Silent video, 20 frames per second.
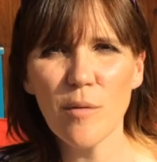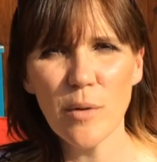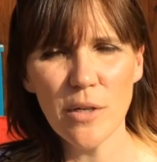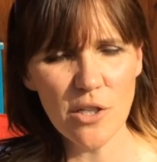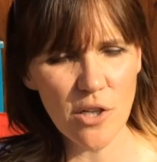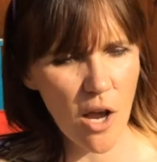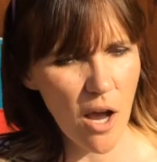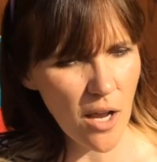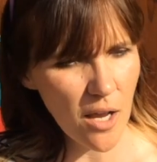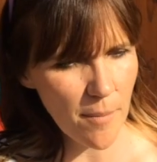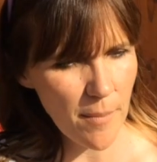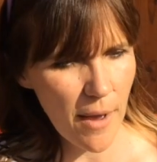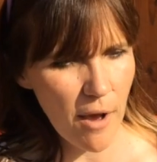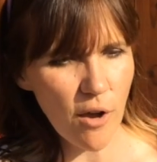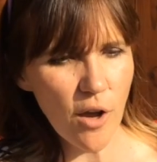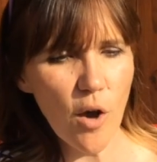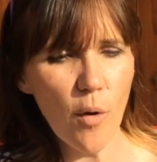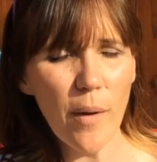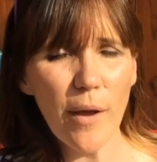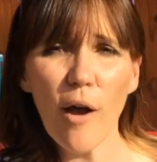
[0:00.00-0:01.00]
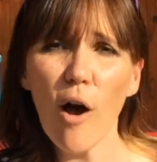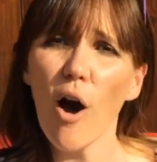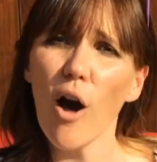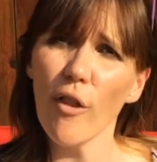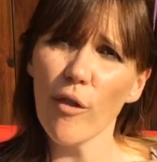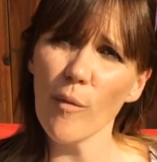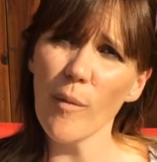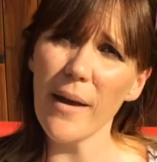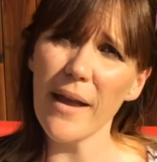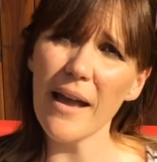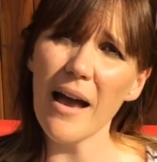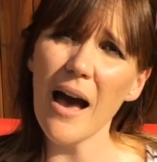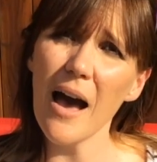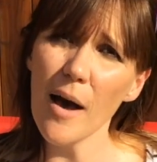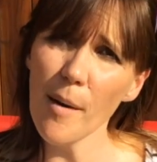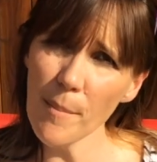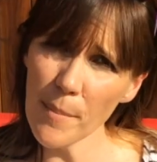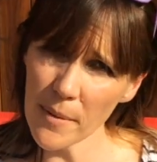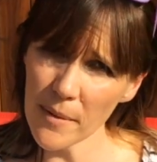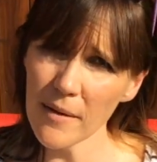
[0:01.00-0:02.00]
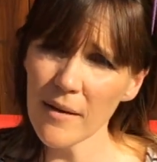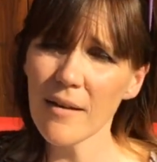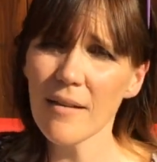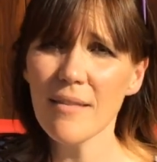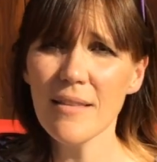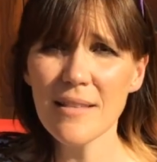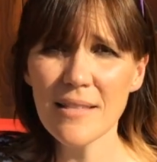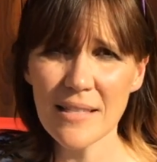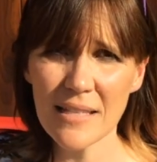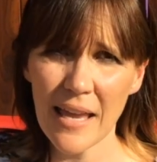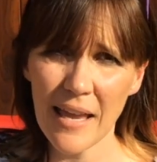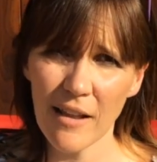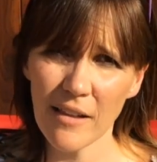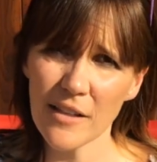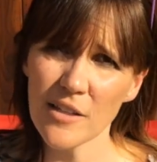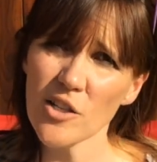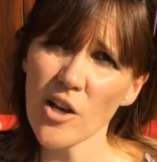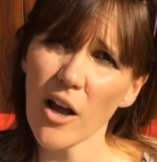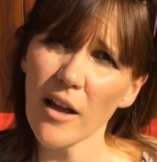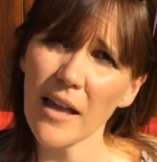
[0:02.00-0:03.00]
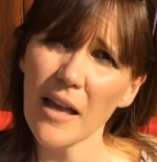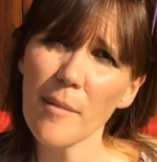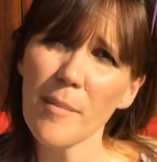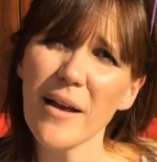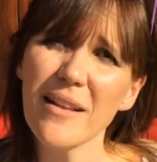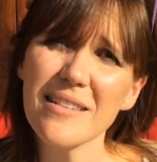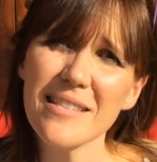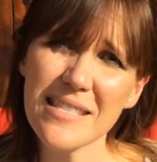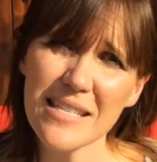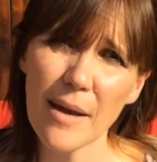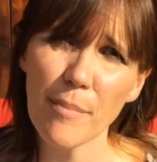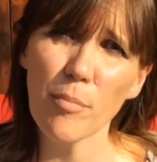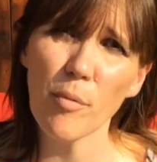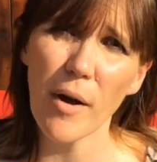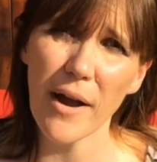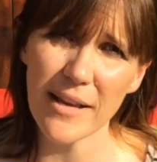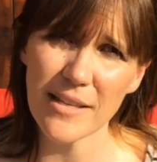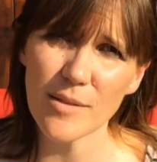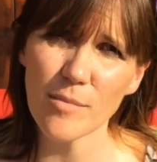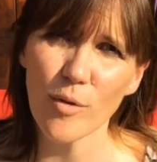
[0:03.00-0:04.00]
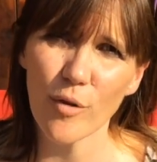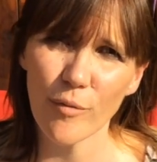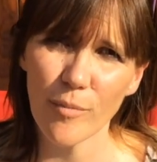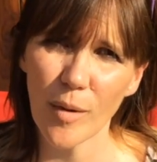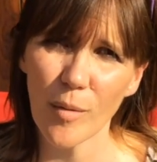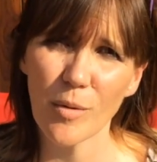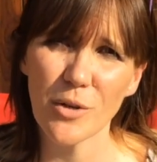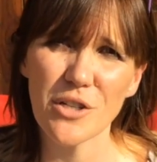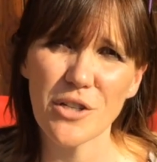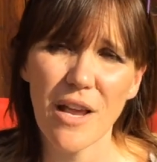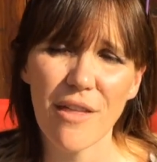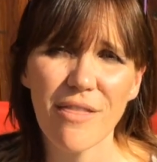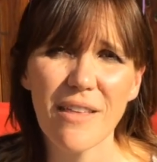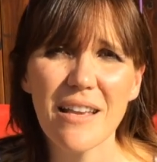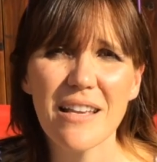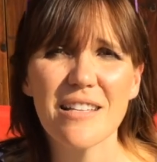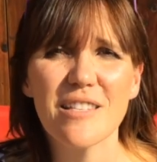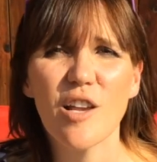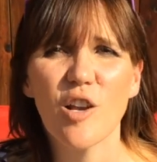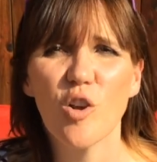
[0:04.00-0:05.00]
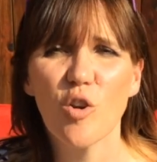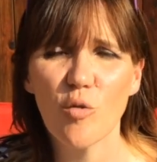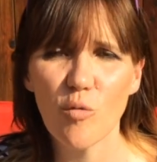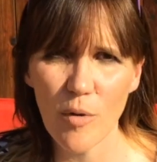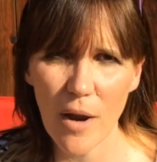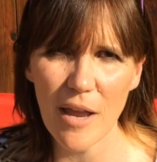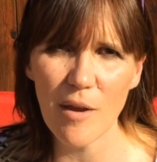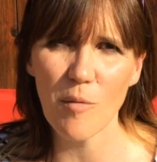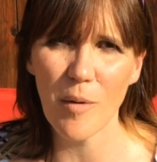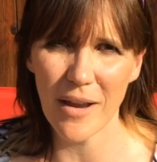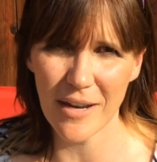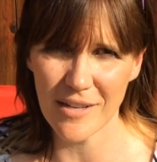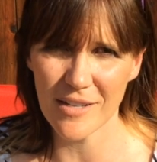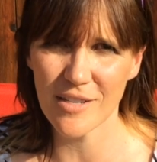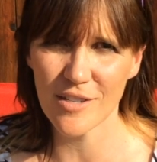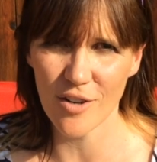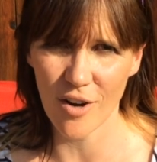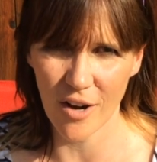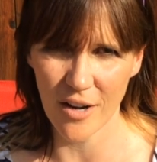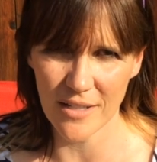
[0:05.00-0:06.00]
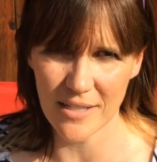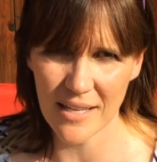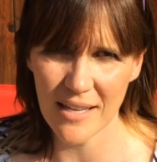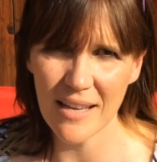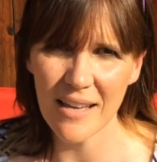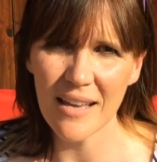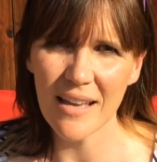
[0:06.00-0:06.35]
then we talk about going all the way up the scale and talking about stepwise movement, which I think is a great way to start